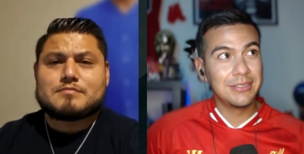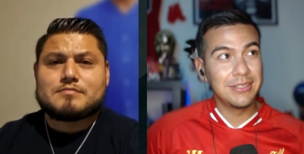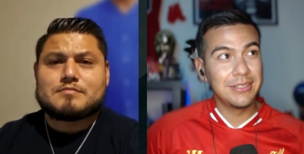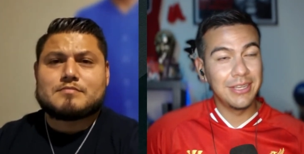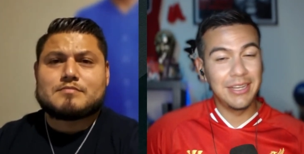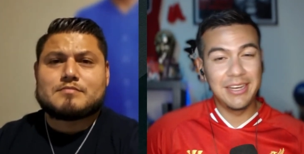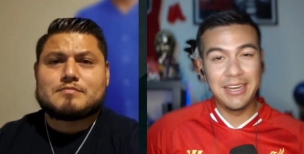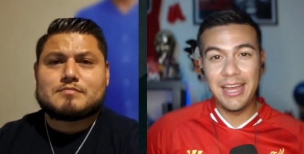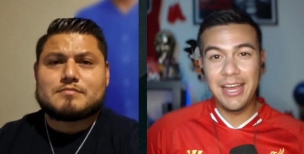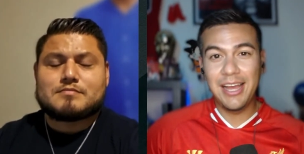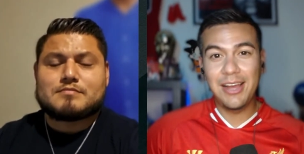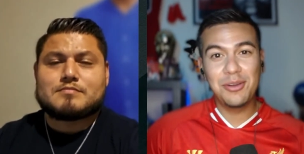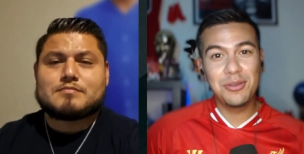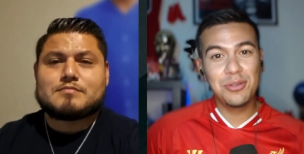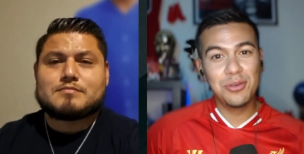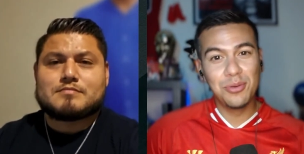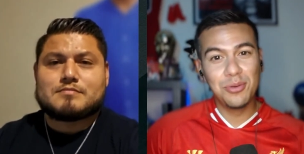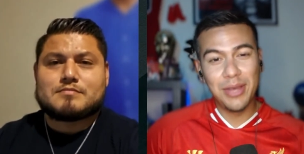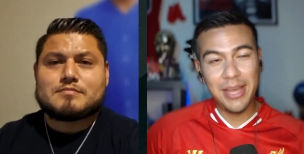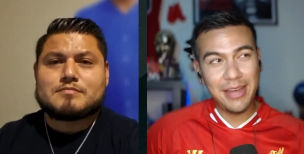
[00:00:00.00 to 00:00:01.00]
Speaker 1: and now
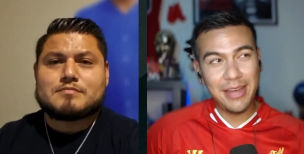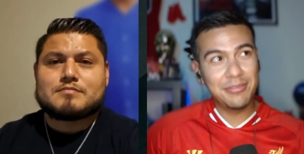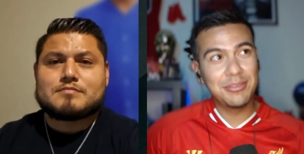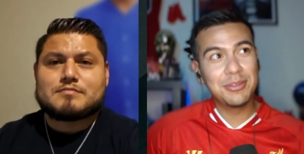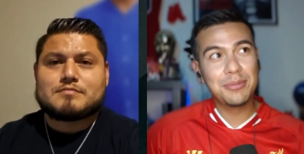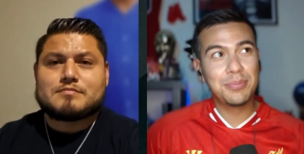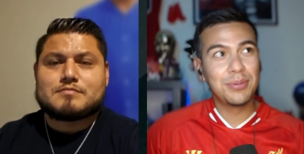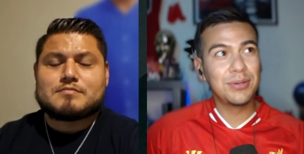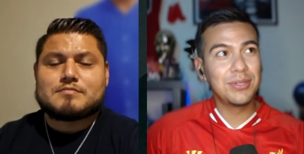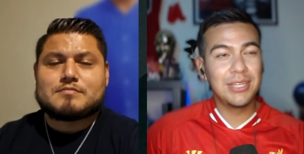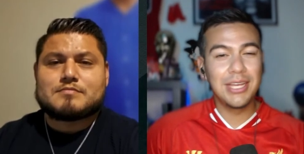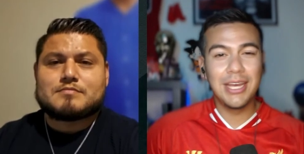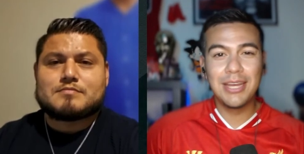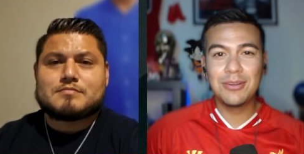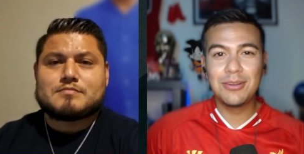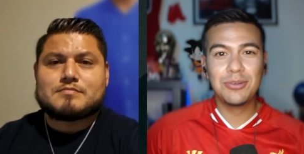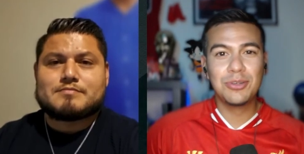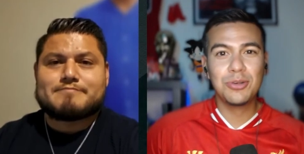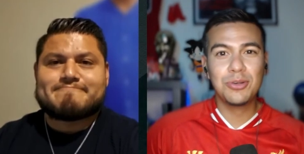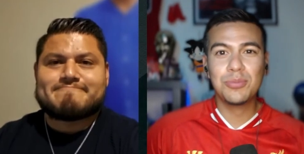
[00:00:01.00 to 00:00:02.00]
you have to put
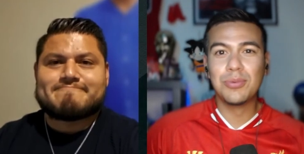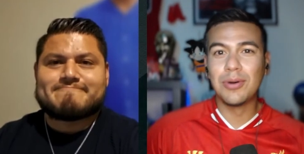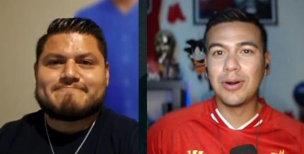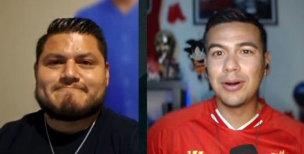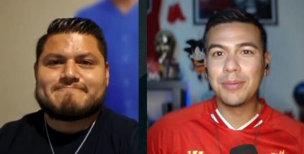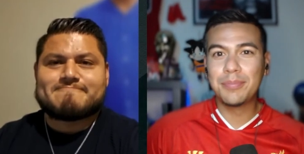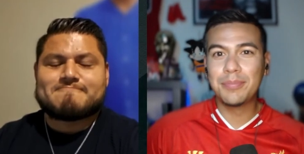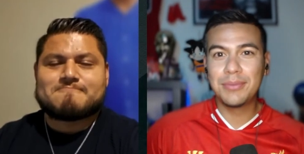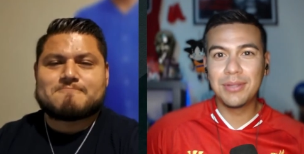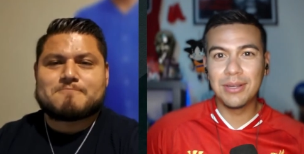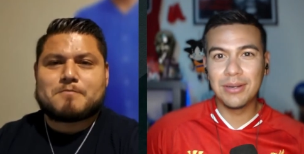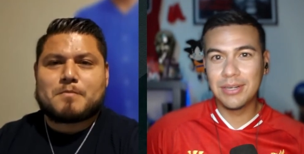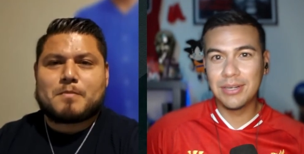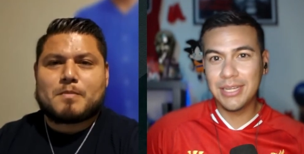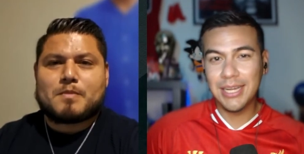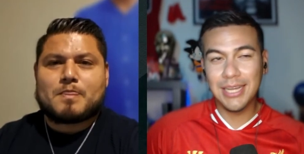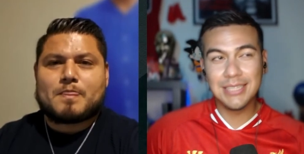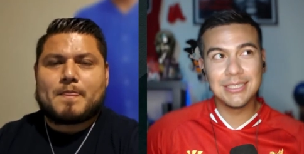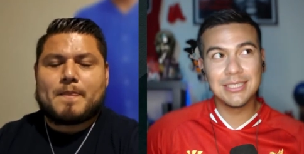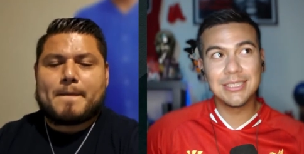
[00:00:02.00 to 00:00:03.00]
Daniel Dubois up there. He
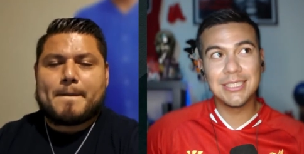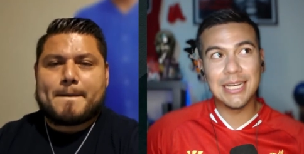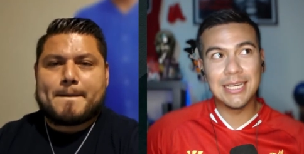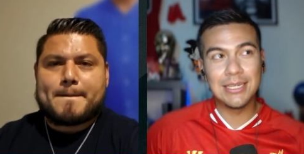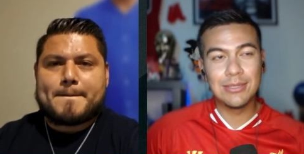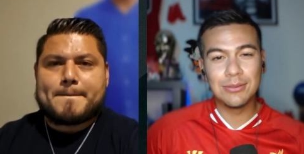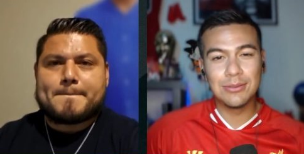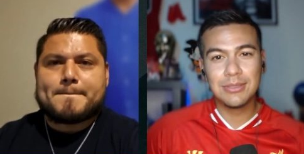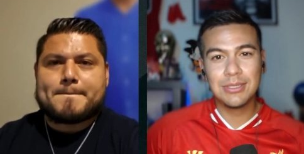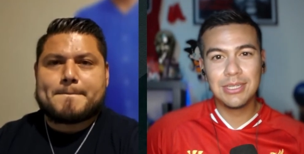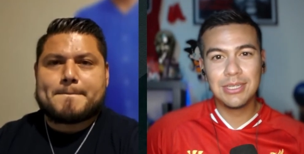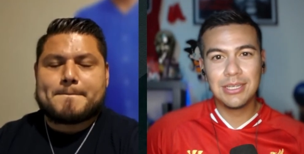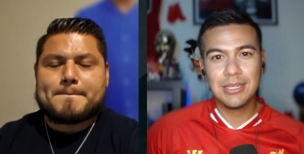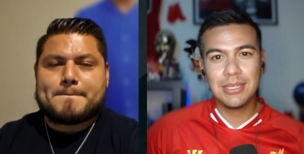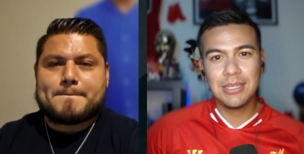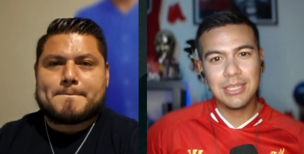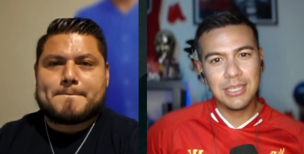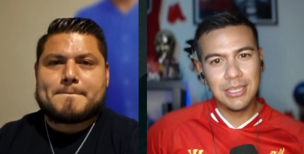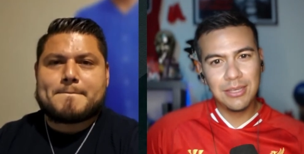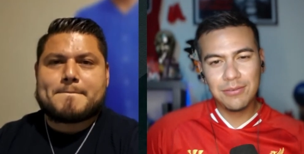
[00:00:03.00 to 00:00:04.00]
has a title,
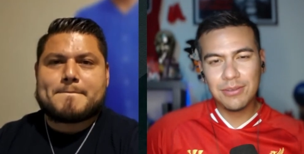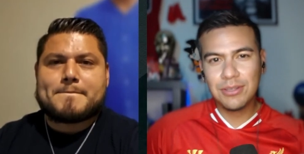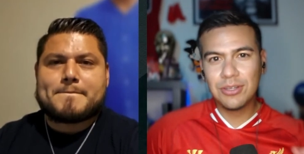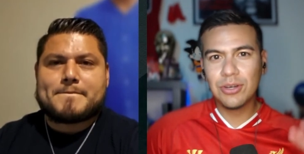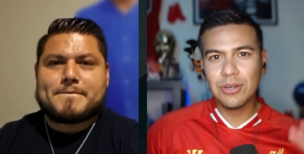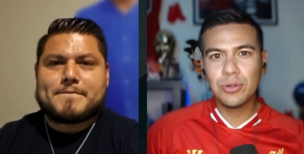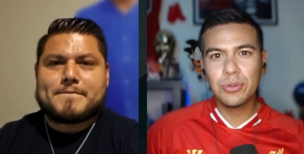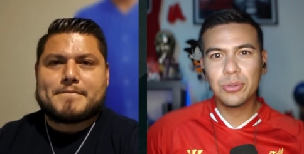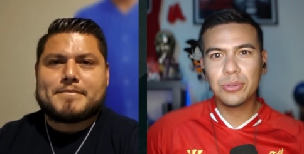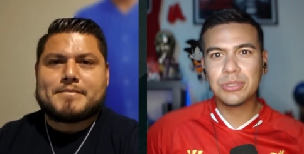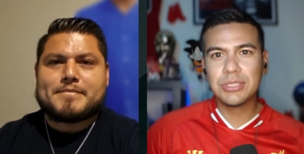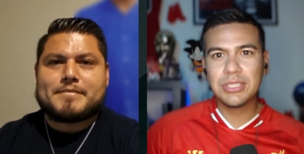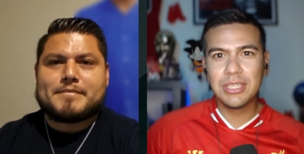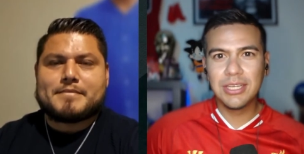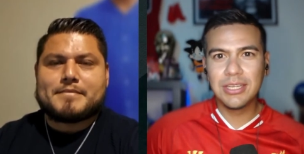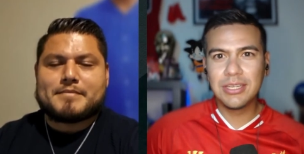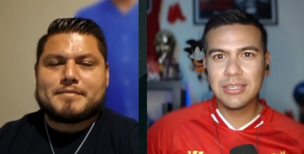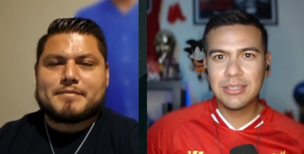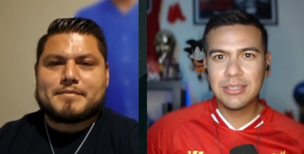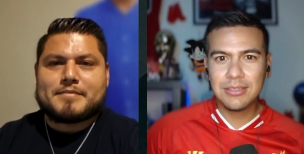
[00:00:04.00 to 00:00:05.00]
even though
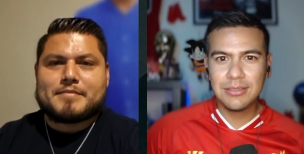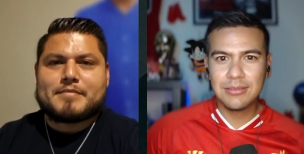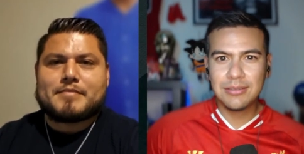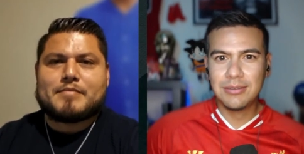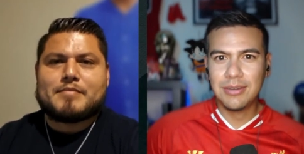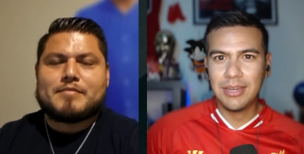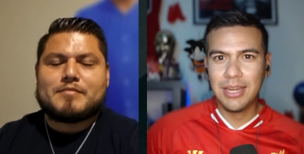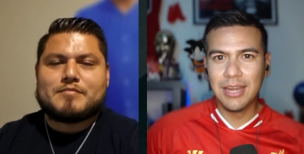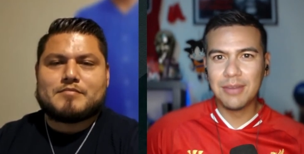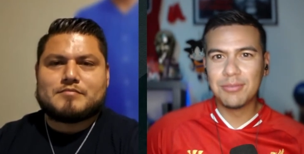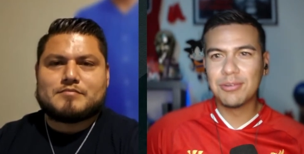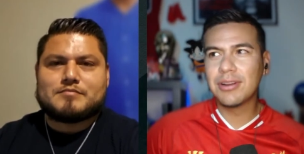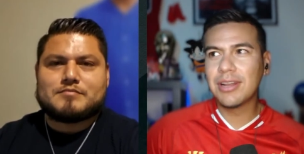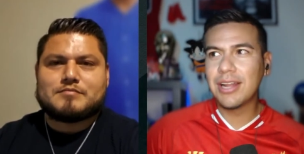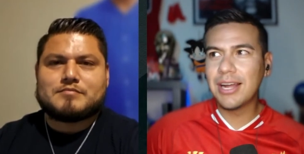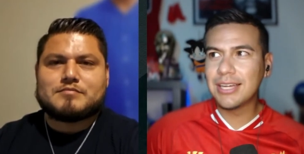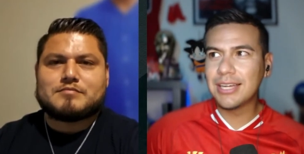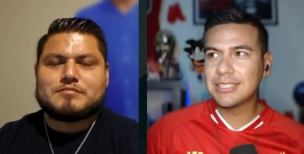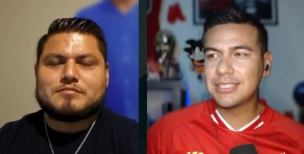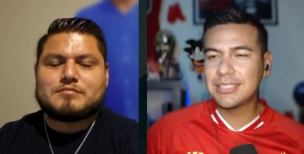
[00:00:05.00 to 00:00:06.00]
Usyk never
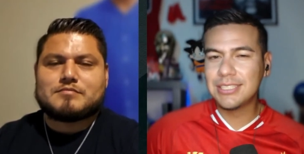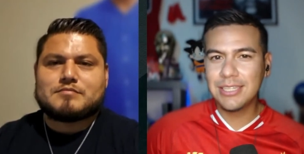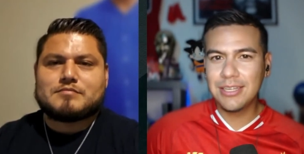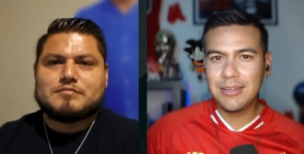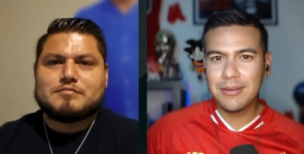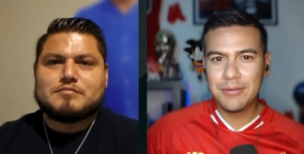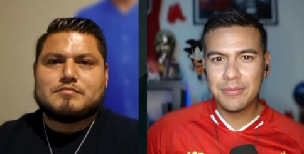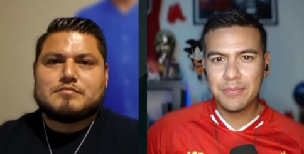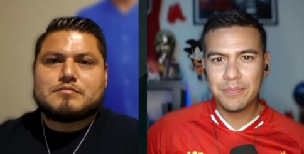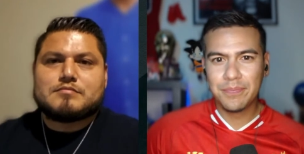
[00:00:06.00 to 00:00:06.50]
lost it.